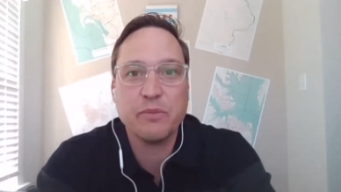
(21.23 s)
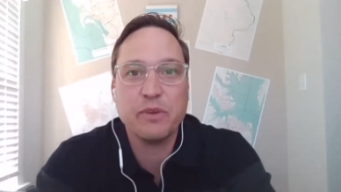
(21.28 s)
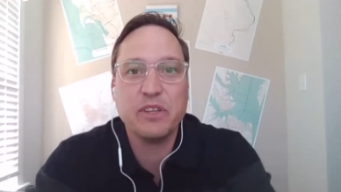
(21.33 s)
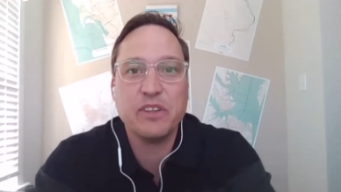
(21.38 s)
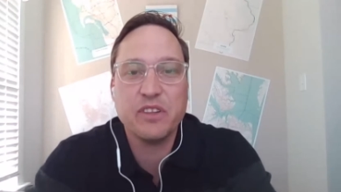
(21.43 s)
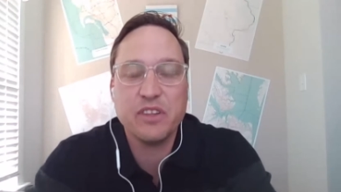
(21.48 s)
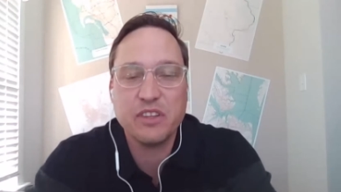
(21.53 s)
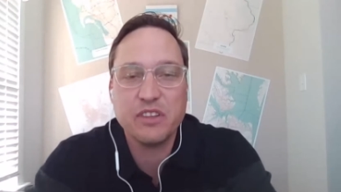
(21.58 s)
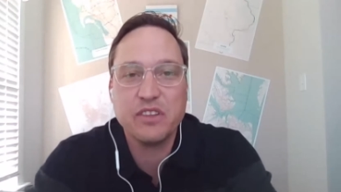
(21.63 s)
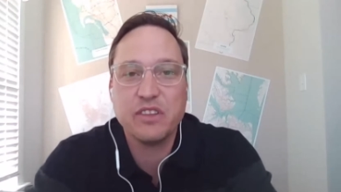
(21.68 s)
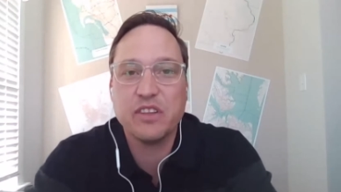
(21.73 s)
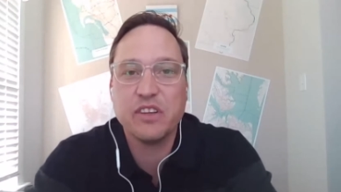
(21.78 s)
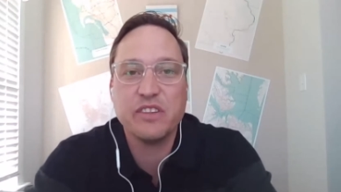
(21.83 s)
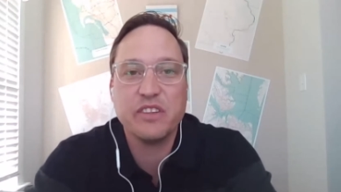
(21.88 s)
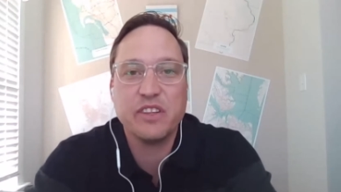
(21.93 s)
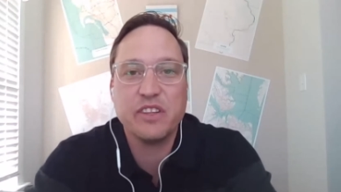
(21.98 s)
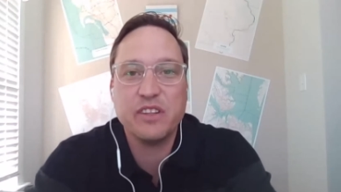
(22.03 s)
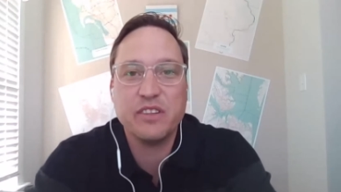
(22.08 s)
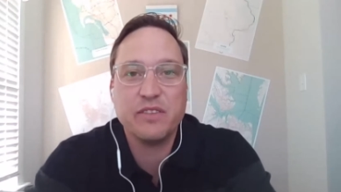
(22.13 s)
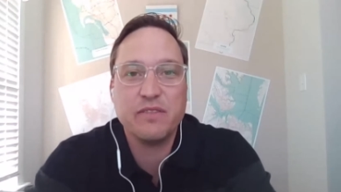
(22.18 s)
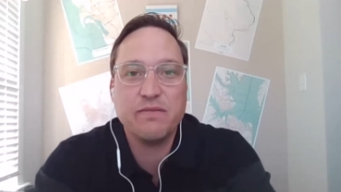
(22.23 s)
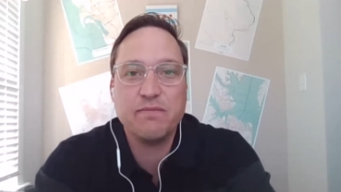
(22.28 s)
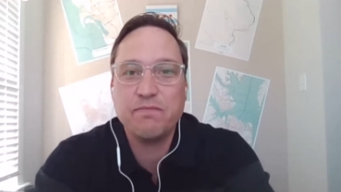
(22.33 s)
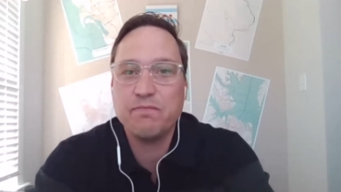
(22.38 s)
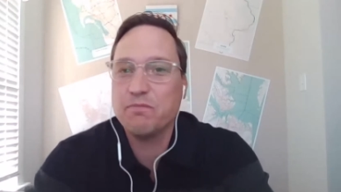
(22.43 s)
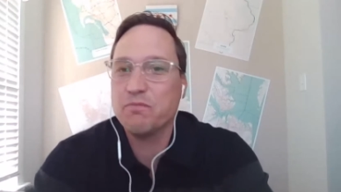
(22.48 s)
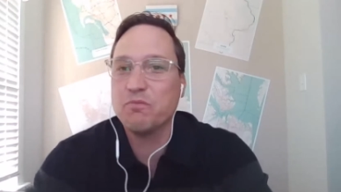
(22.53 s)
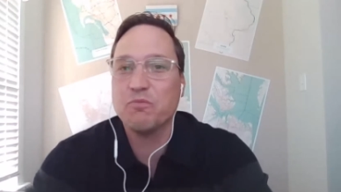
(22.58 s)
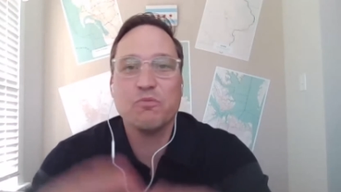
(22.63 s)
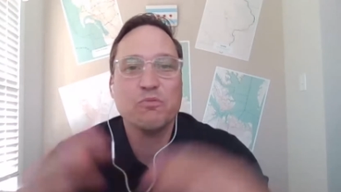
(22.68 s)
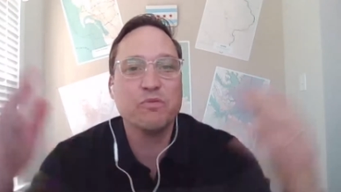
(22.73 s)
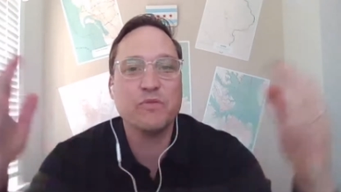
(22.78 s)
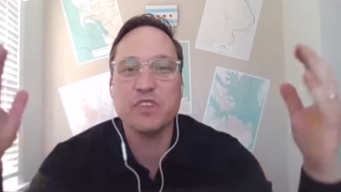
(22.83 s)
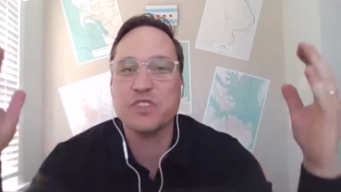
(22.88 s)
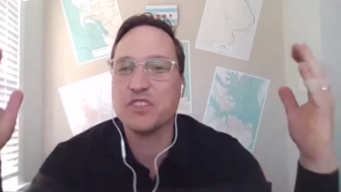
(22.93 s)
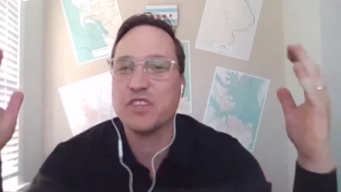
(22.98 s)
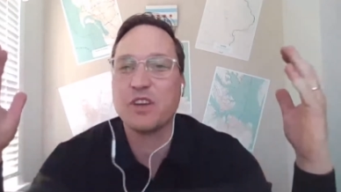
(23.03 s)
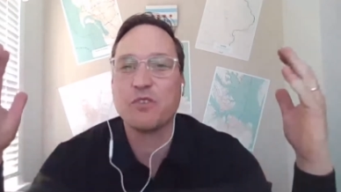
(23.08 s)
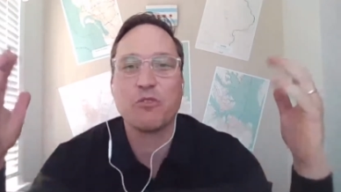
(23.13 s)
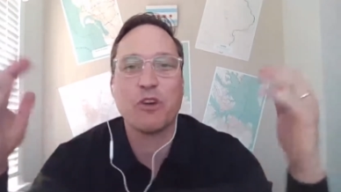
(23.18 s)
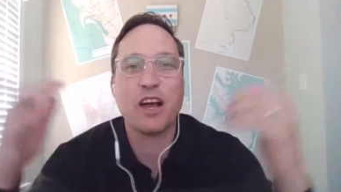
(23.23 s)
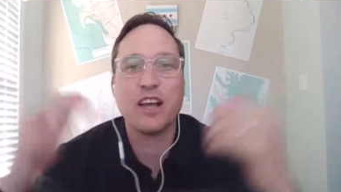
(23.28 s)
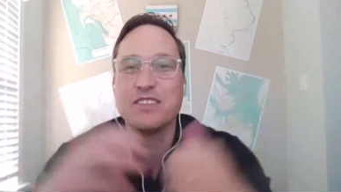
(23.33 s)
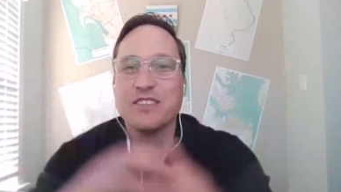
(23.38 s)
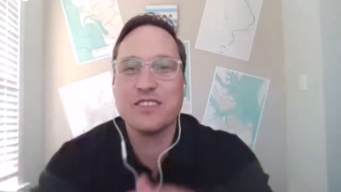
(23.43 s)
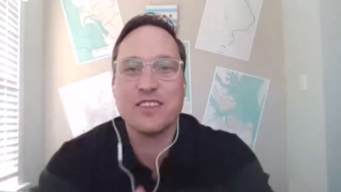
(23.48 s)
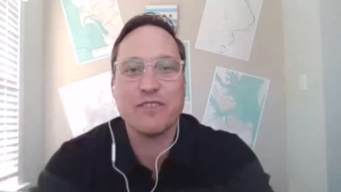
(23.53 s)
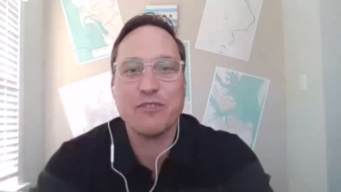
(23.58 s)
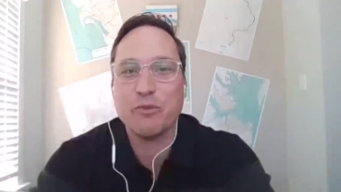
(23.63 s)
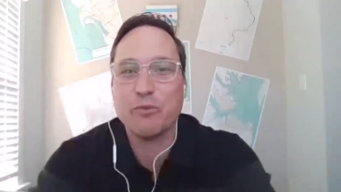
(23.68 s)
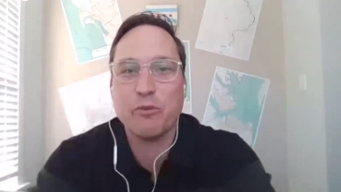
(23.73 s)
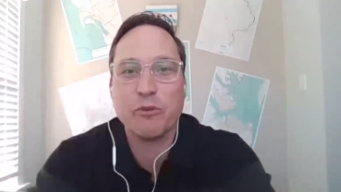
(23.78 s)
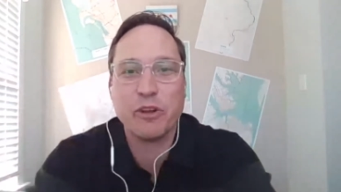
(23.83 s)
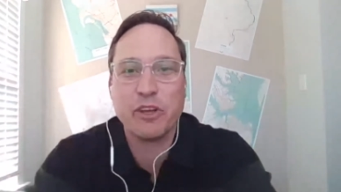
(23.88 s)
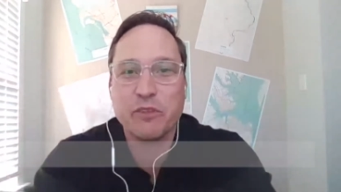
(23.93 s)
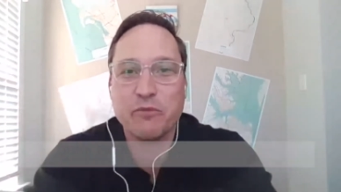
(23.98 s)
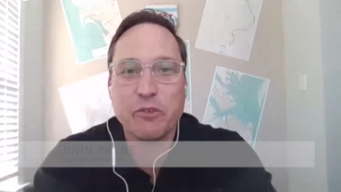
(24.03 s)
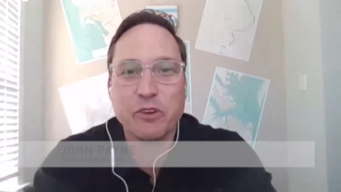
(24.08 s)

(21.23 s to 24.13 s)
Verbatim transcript: I mean, the, the, the the sun rises every morning,